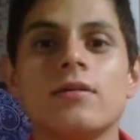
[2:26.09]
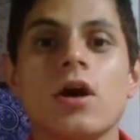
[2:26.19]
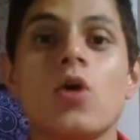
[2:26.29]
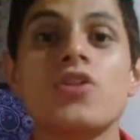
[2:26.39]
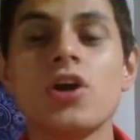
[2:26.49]

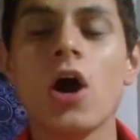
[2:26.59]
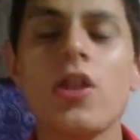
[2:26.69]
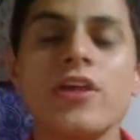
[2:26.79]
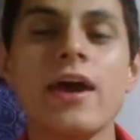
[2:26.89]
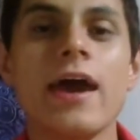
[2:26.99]
On the
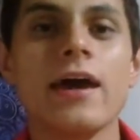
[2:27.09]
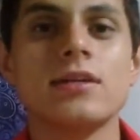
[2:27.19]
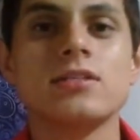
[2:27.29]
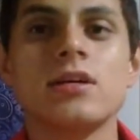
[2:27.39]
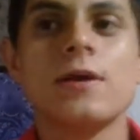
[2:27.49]
other
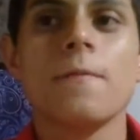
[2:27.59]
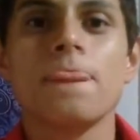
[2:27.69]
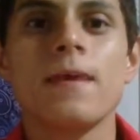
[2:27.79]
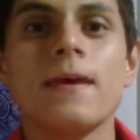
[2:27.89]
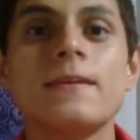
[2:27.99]
hand,
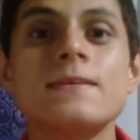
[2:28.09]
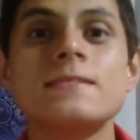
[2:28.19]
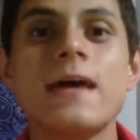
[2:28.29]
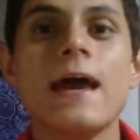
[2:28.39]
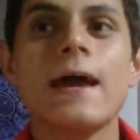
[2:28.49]
it
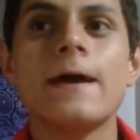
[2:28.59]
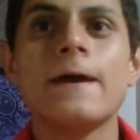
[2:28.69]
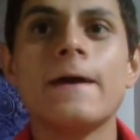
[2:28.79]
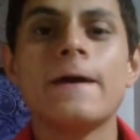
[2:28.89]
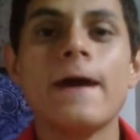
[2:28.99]
is
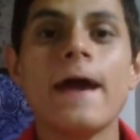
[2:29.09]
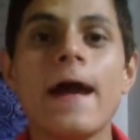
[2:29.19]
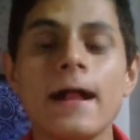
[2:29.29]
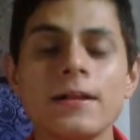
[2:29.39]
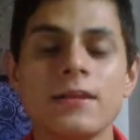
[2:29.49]

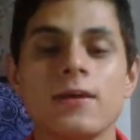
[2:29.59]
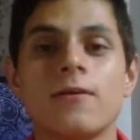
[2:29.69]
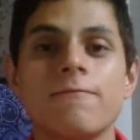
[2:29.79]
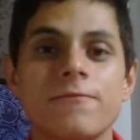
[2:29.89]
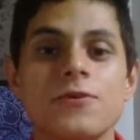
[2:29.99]

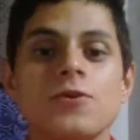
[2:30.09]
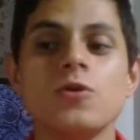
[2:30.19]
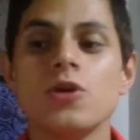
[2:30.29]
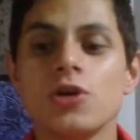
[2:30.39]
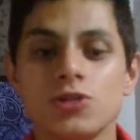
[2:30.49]
healthier for you